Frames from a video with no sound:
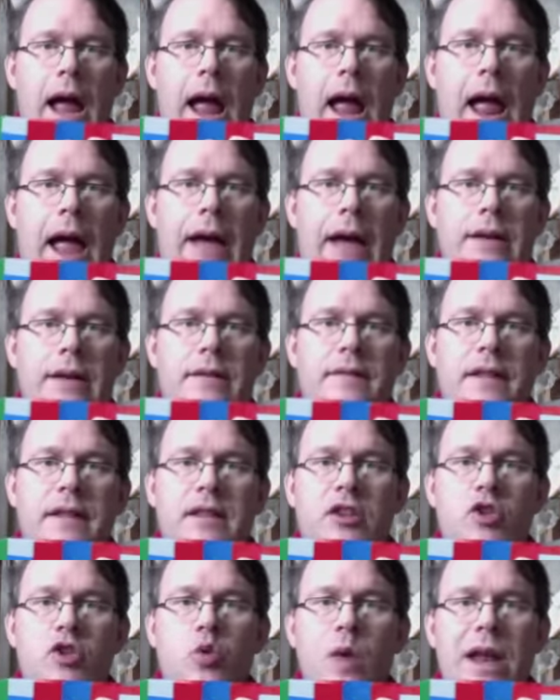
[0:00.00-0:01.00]
And
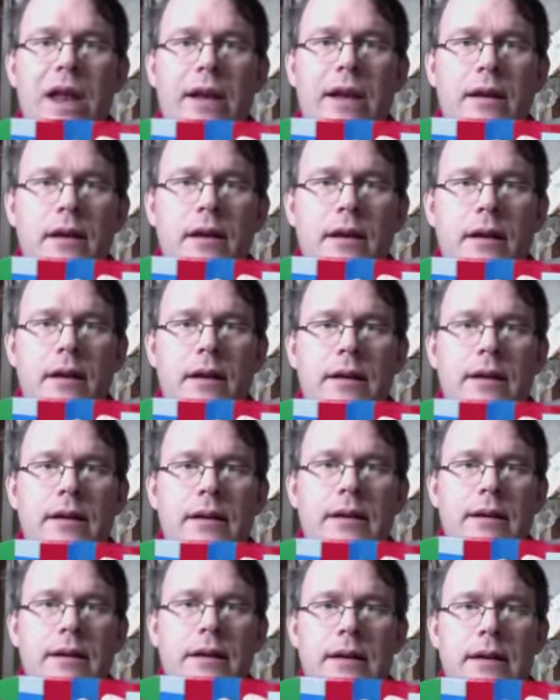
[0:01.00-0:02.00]
that the twin
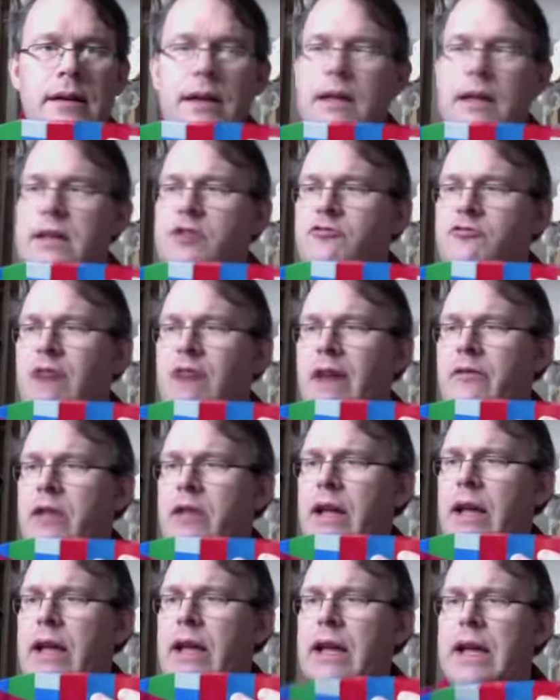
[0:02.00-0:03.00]
is
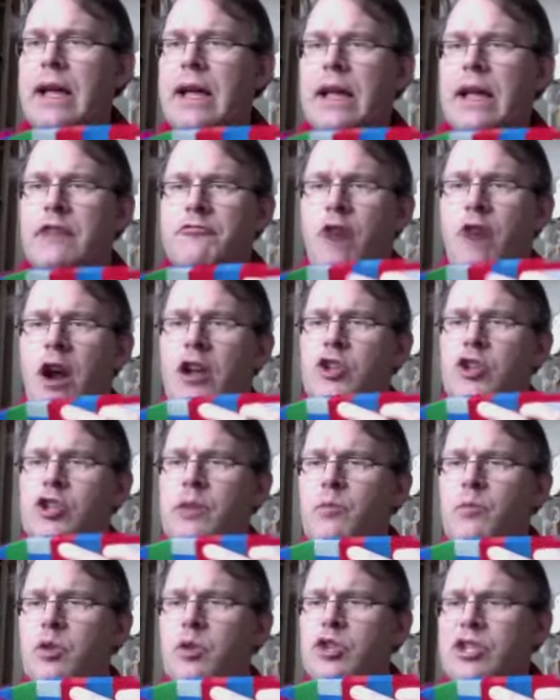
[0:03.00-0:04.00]
traveling in a rocket
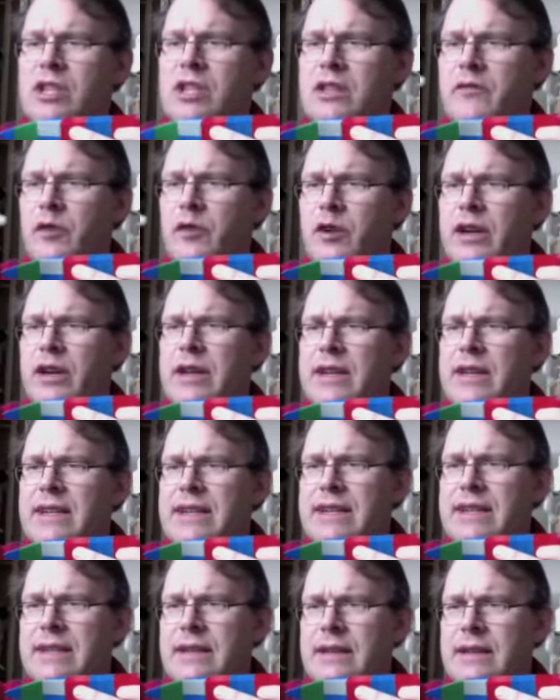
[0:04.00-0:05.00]
ship which is at the very
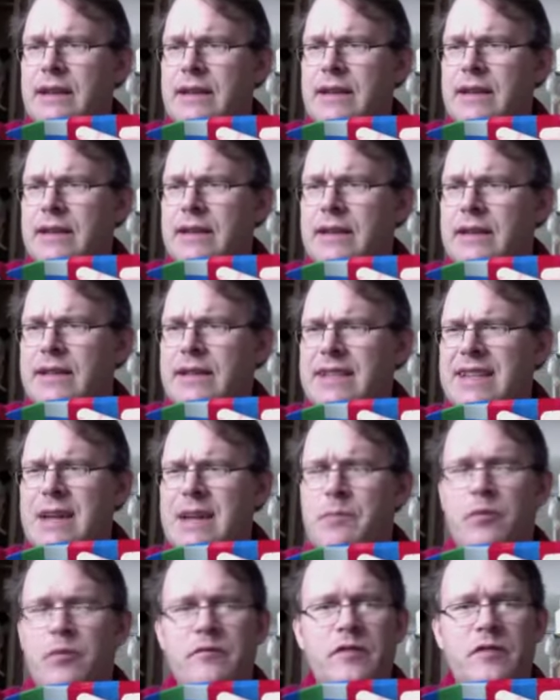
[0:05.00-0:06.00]

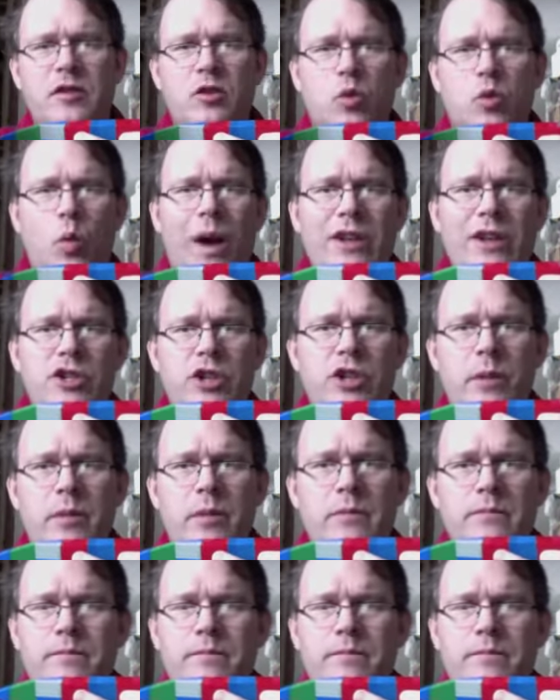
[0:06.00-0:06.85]
tip of the white ship.